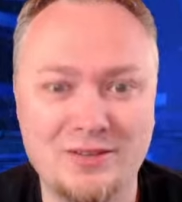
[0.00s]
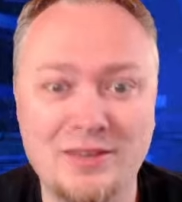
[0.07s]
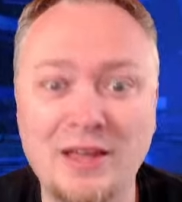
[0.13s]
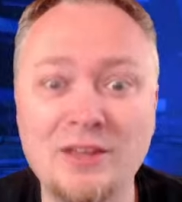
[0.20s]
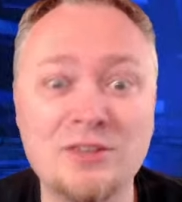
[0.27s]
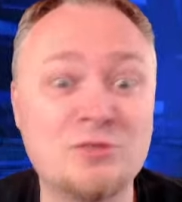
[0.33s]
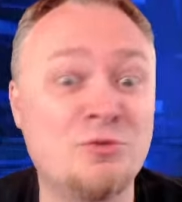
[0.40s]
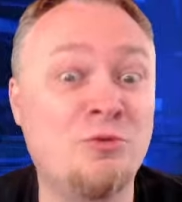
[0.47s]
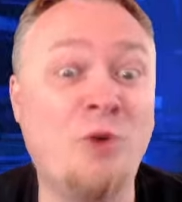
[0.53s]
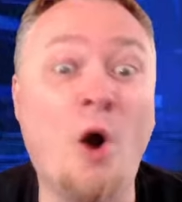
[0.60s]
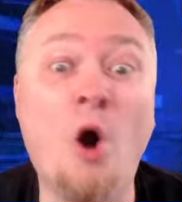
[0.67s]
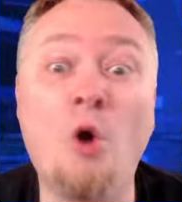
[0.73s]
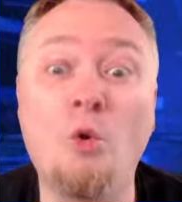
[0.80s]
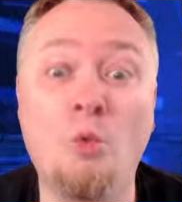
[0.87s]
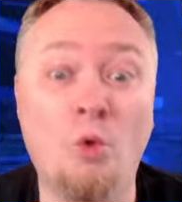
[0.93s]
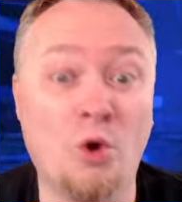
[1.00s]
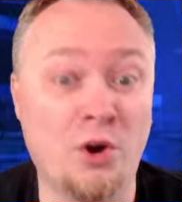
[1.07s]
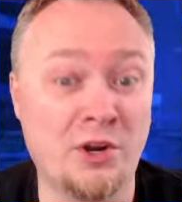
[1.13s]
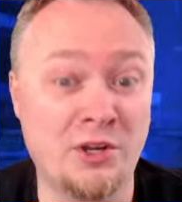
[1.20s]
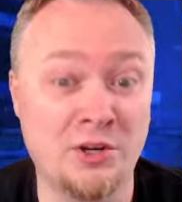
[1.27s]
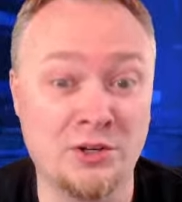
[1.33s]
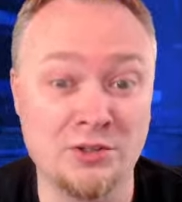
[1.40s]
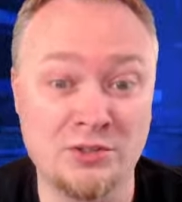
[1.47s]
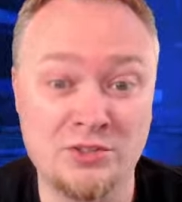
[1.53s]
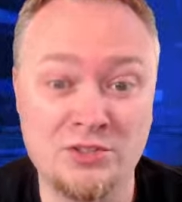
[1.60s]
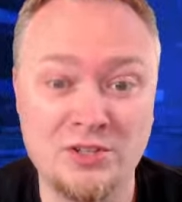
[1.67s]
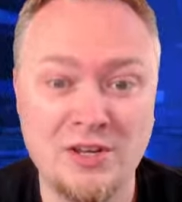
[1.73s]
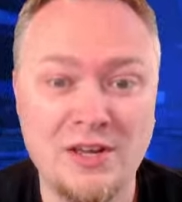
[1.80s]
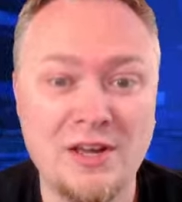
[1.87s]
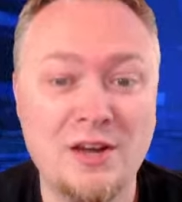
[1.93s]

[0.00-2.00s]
That is Vault Warriors.